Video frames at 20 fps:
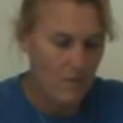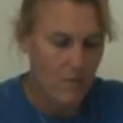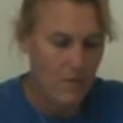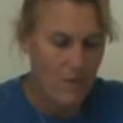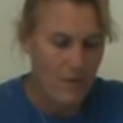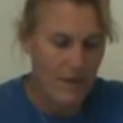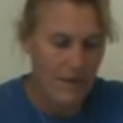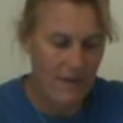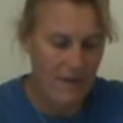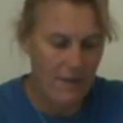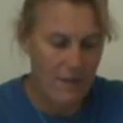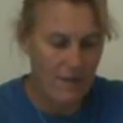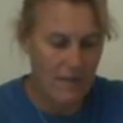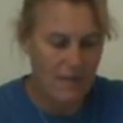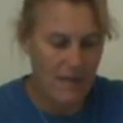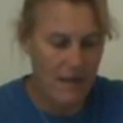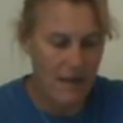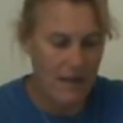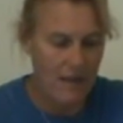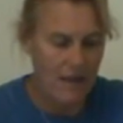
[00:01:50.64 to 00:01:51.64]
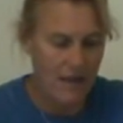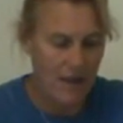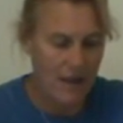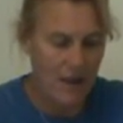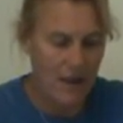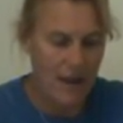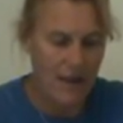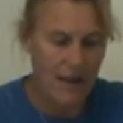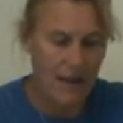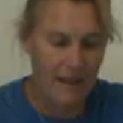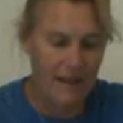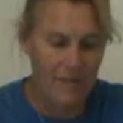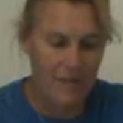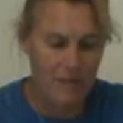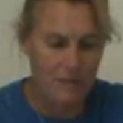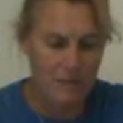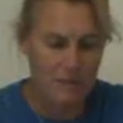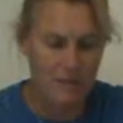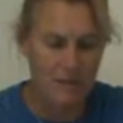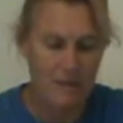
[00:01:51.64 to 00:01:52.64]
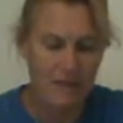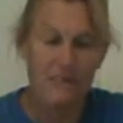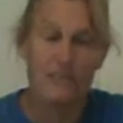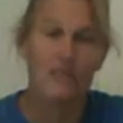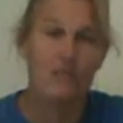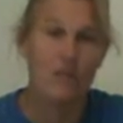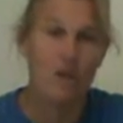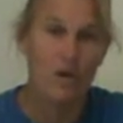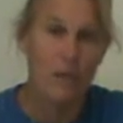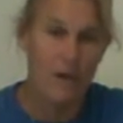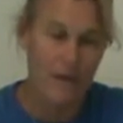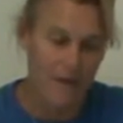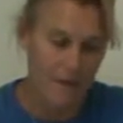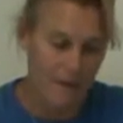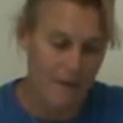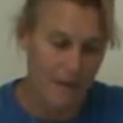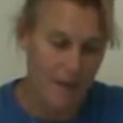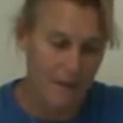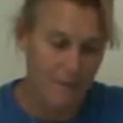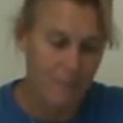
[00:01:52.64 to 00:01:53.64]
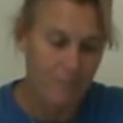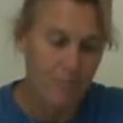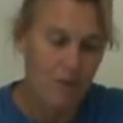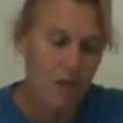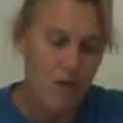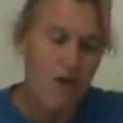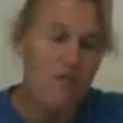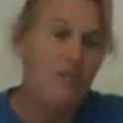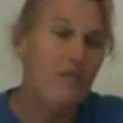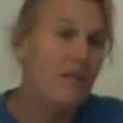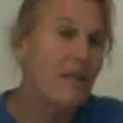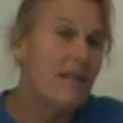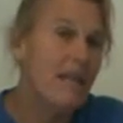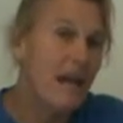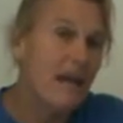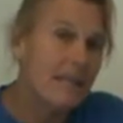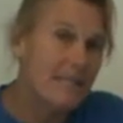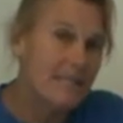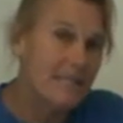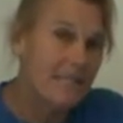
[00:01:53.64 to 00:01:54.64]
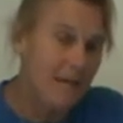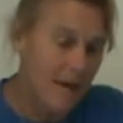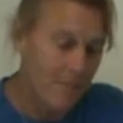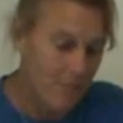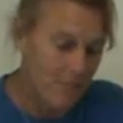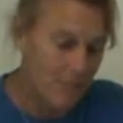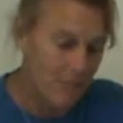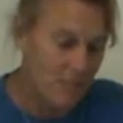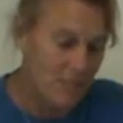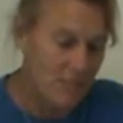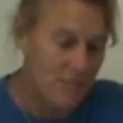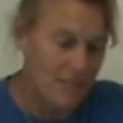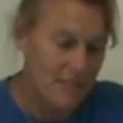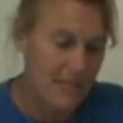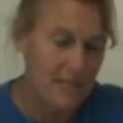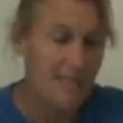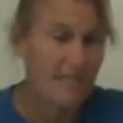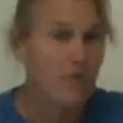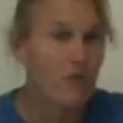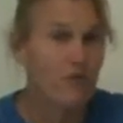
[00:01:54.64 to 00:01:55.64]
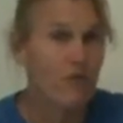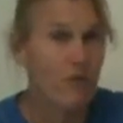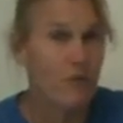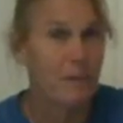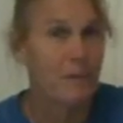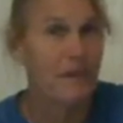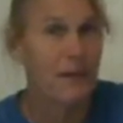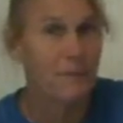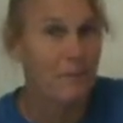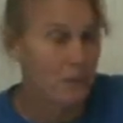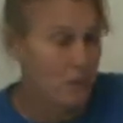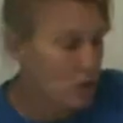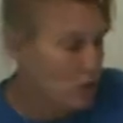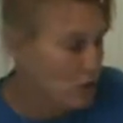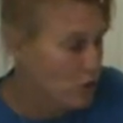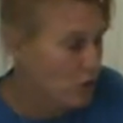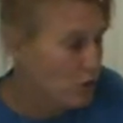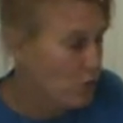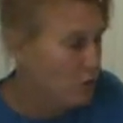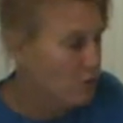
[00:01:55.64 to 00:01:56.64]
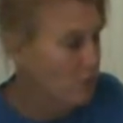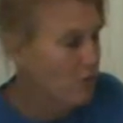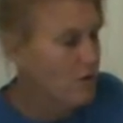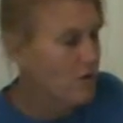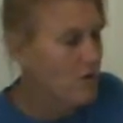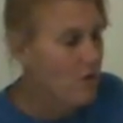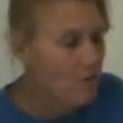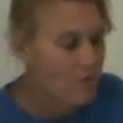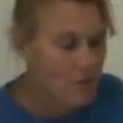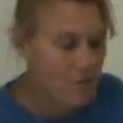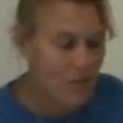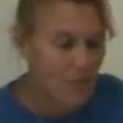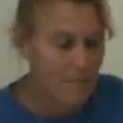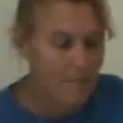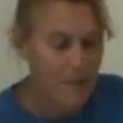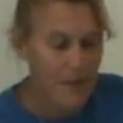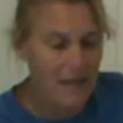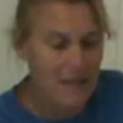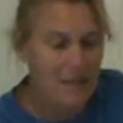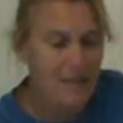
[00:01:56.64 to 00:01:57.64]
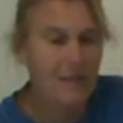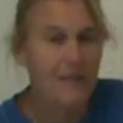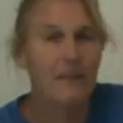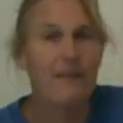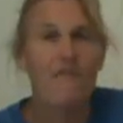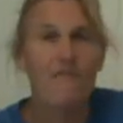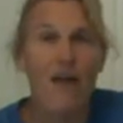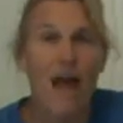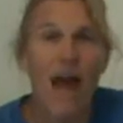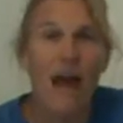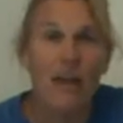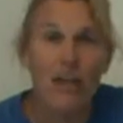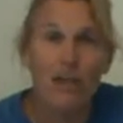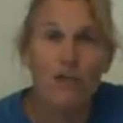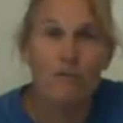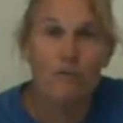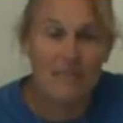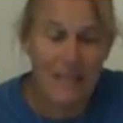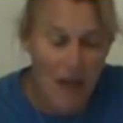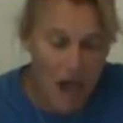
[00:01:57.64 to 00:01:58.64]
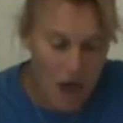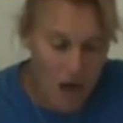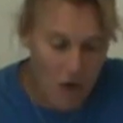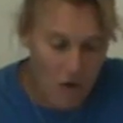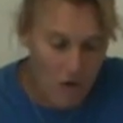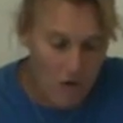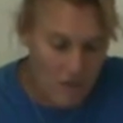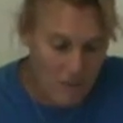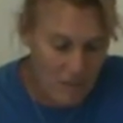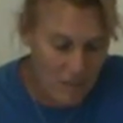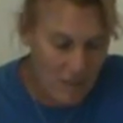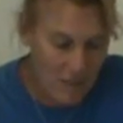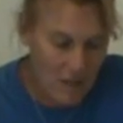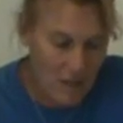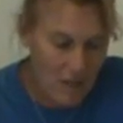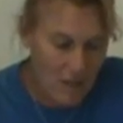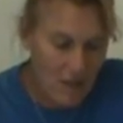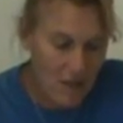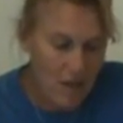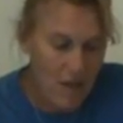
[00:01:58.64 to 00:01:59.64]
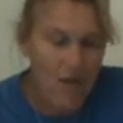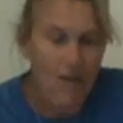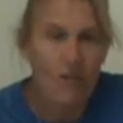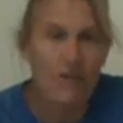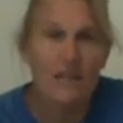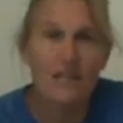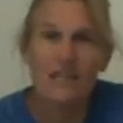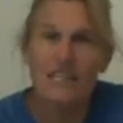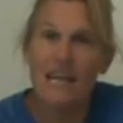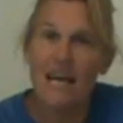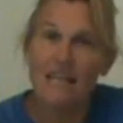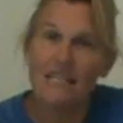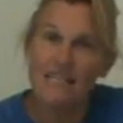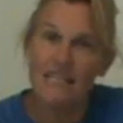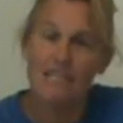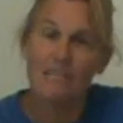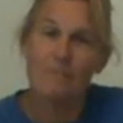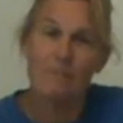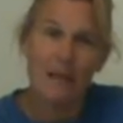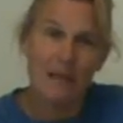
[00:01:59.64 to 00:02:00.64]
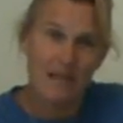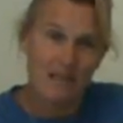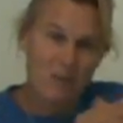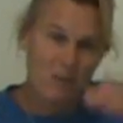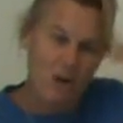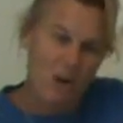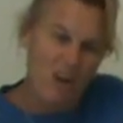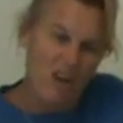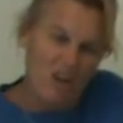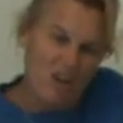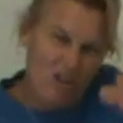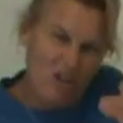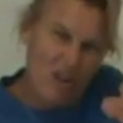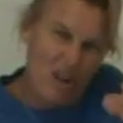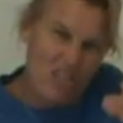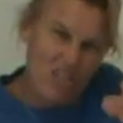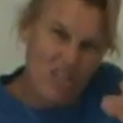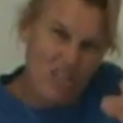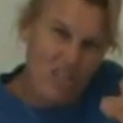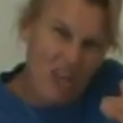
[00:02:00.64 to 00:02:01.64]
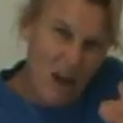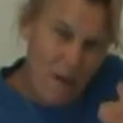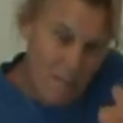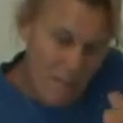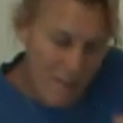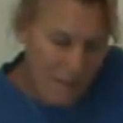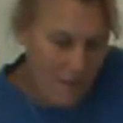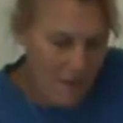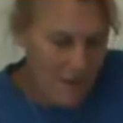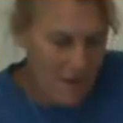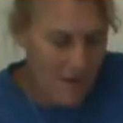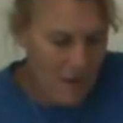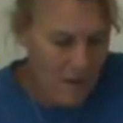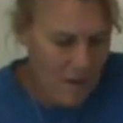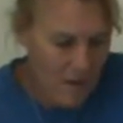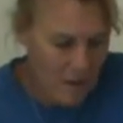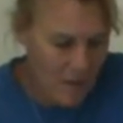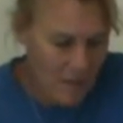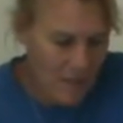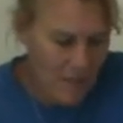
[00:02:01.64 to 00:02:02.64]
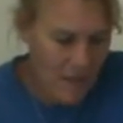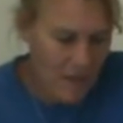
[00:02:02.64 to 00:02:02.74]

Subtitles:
we get those out of there and get those muscles going again. For the next step, which is Intestinal Formula number 2, which basically vacuums out the intestines because we're all crunched up. It's